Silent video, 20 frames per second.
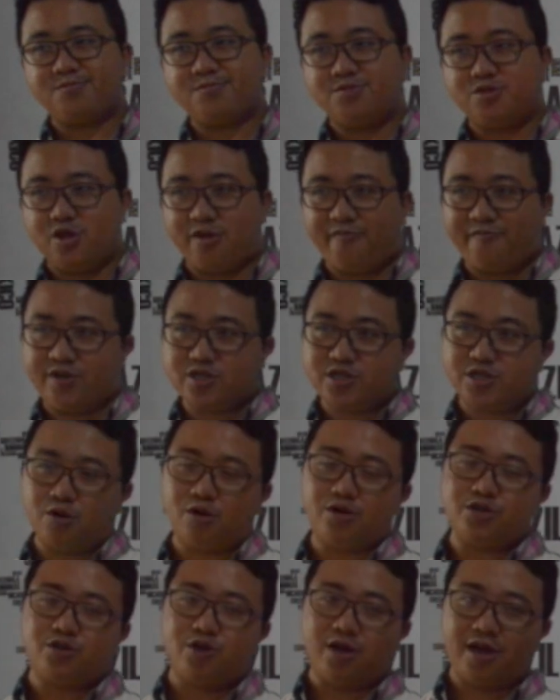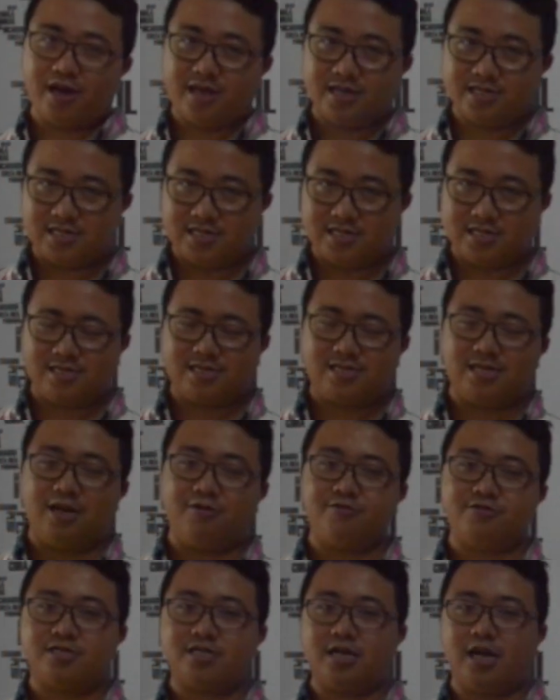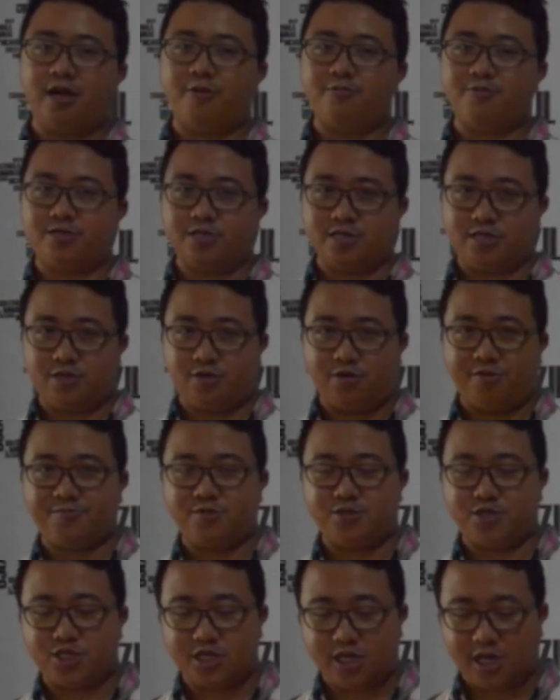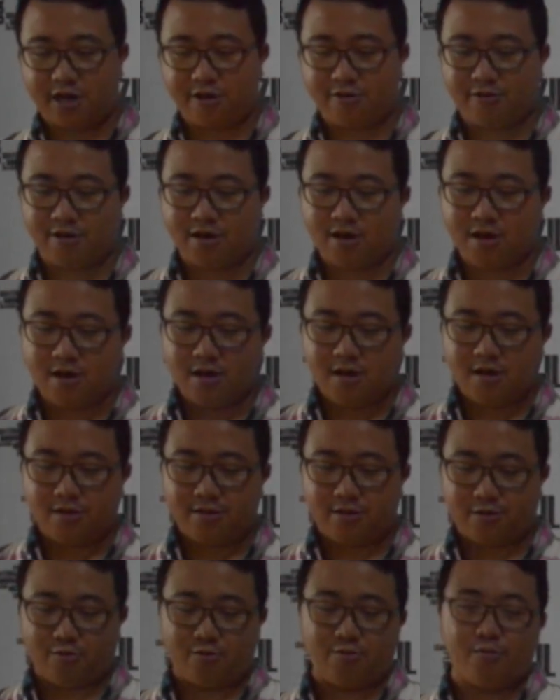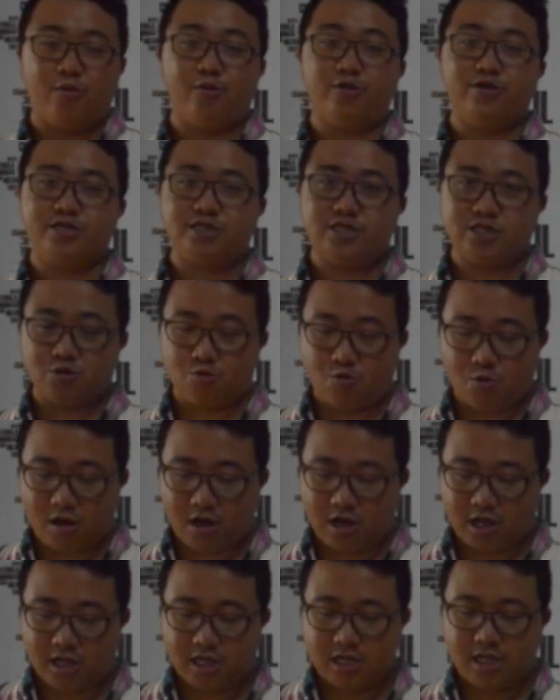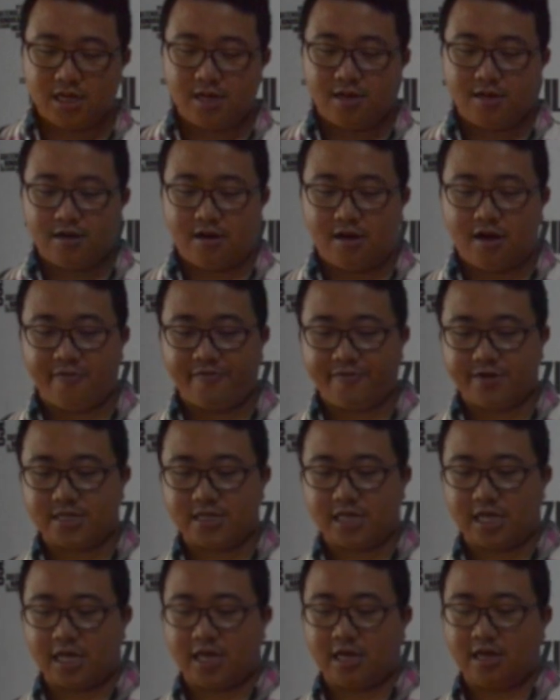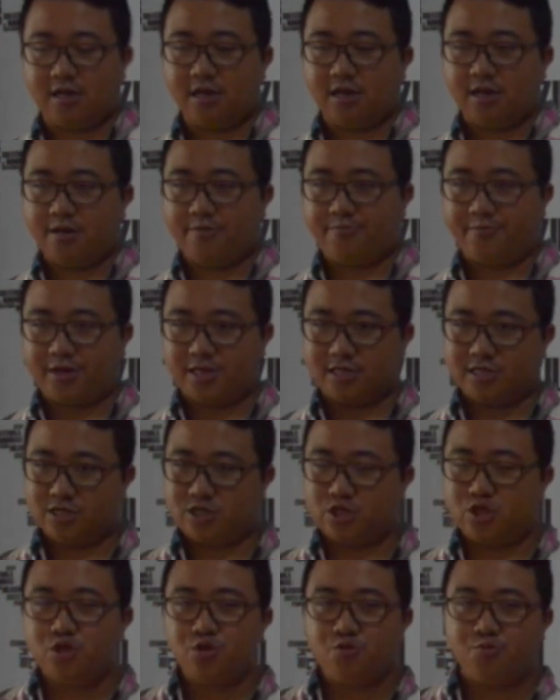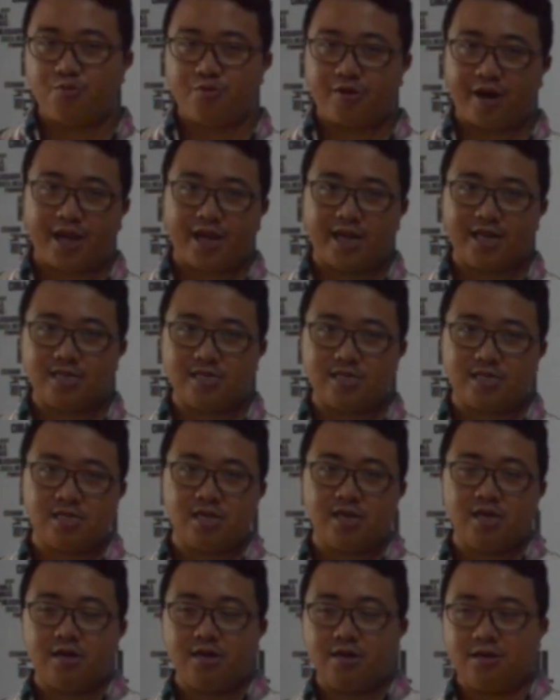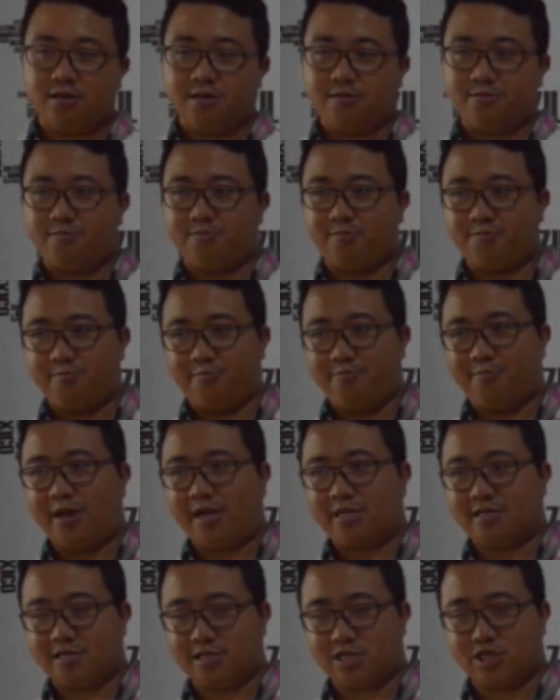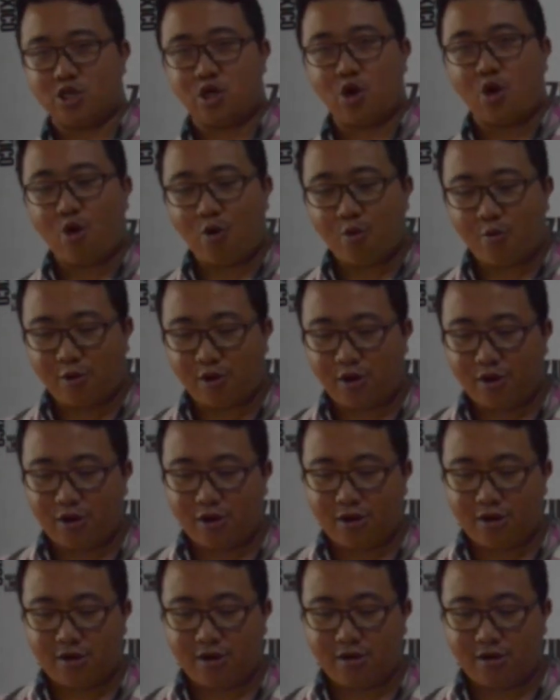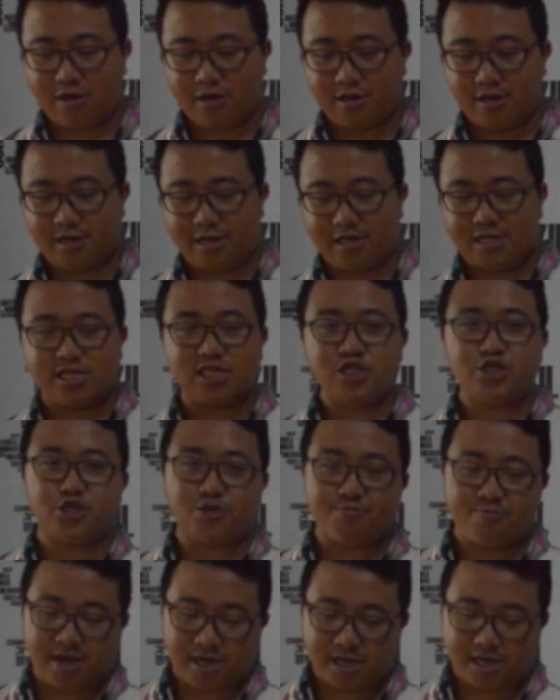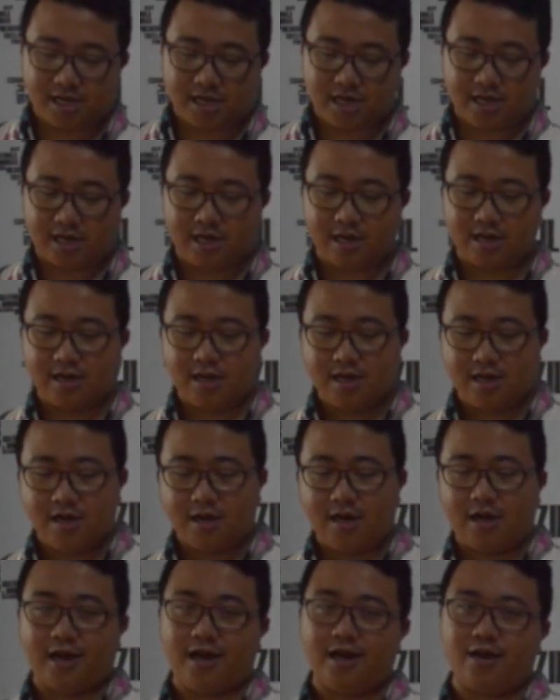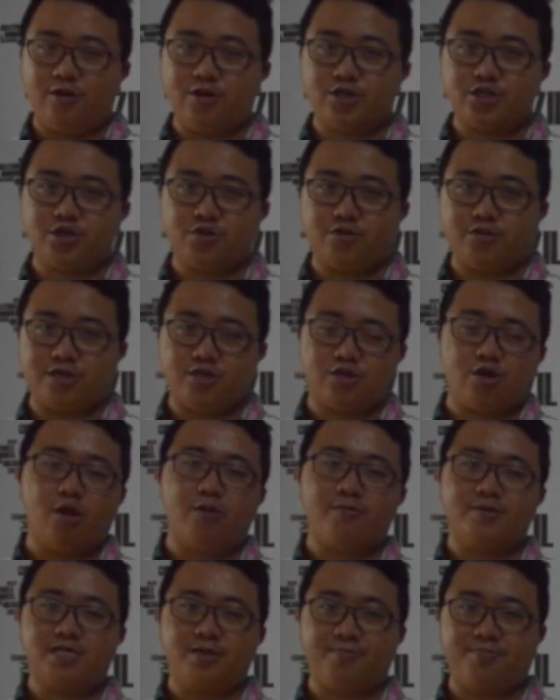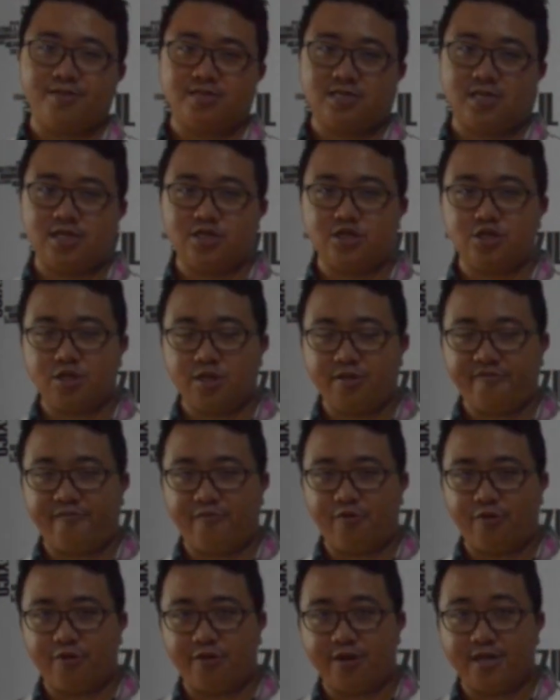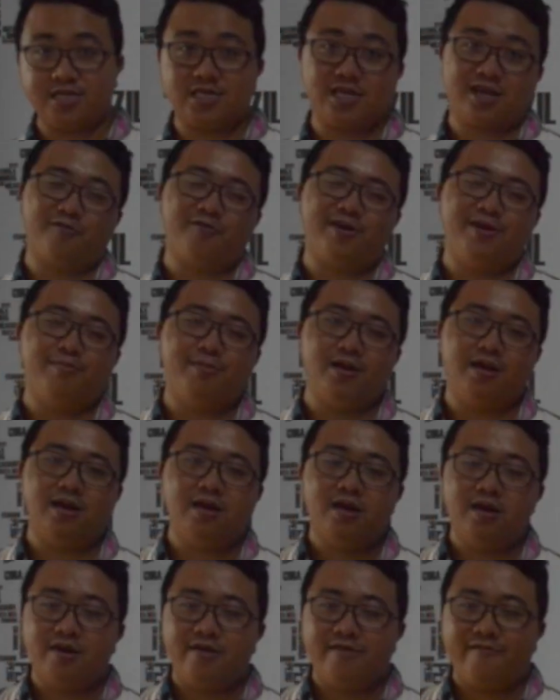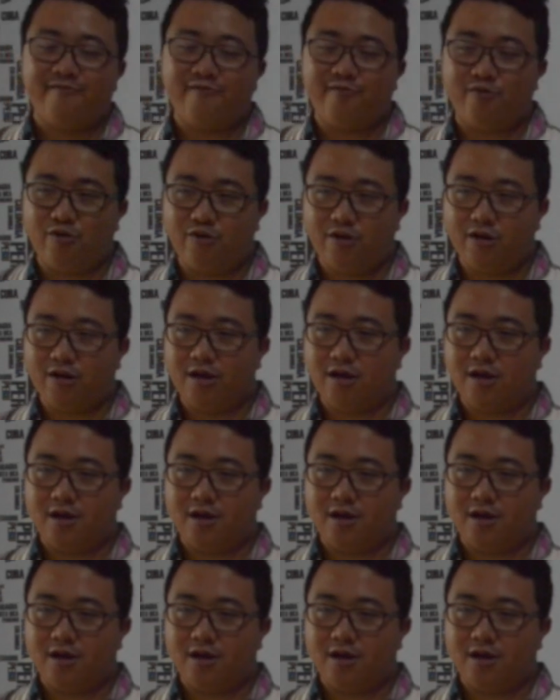joint venture also has its downside, which is you have to share the rewards as well. Obviously, because there's two brains, makes a slower decision making, and also there's always a potential for disagreement. For